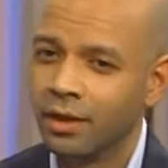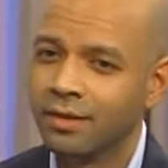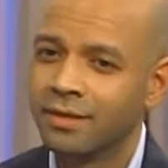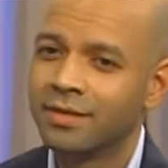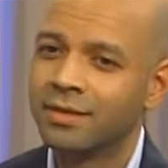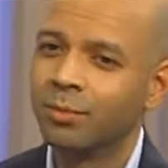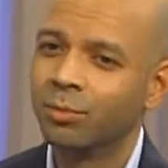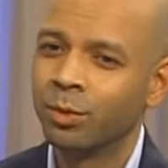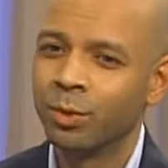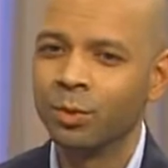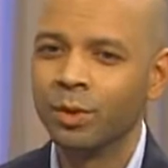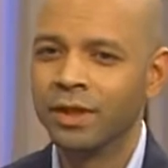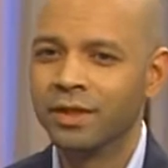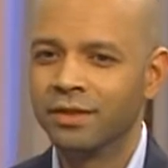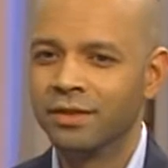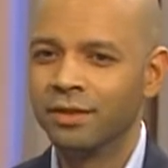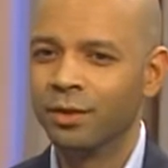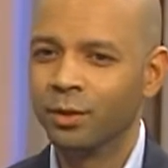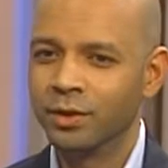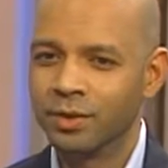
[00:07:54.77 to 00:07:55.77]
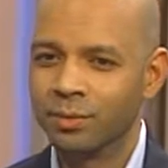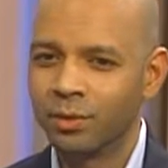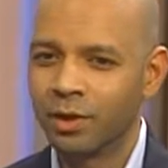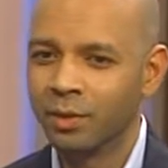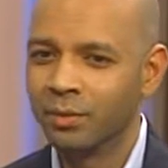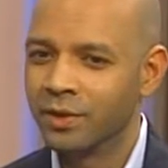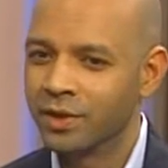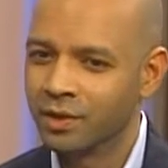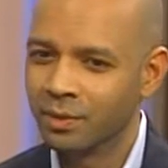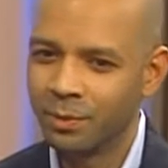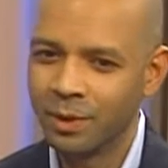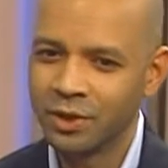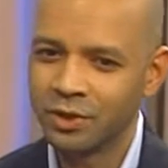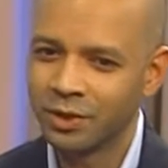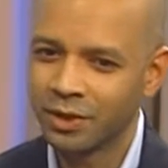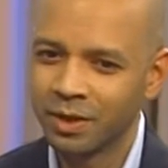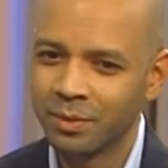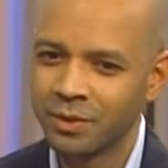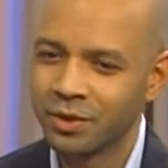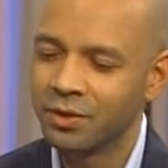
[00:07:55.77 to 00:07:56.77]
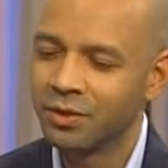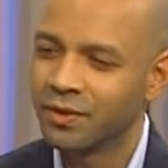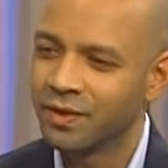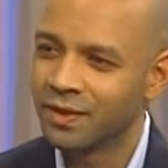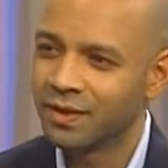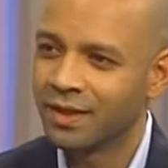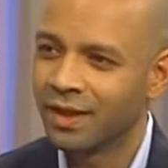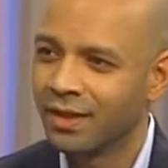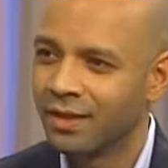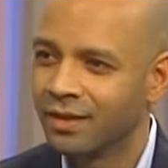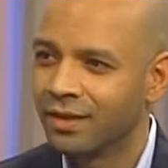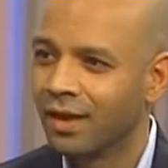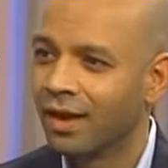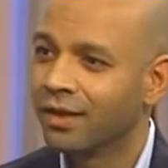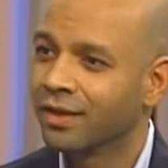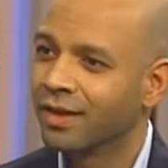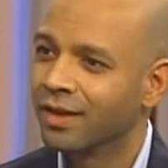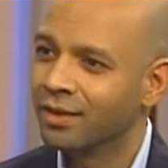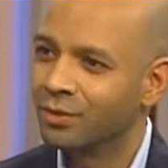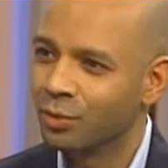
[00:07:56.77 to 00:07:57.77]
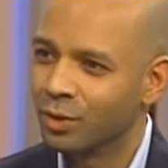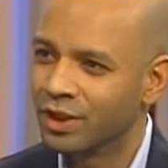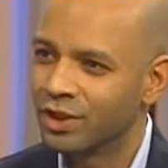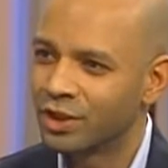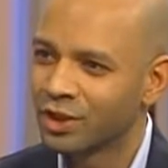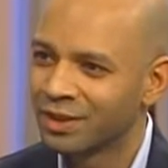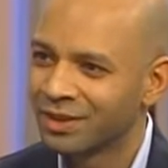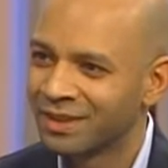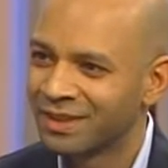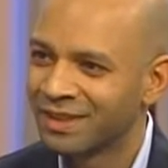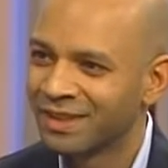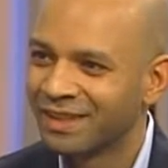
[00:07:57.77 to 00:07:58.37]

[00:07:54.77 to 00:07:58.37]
A simple way to know it's a problem is the patient comes to you and says, "Hey, I can't reach."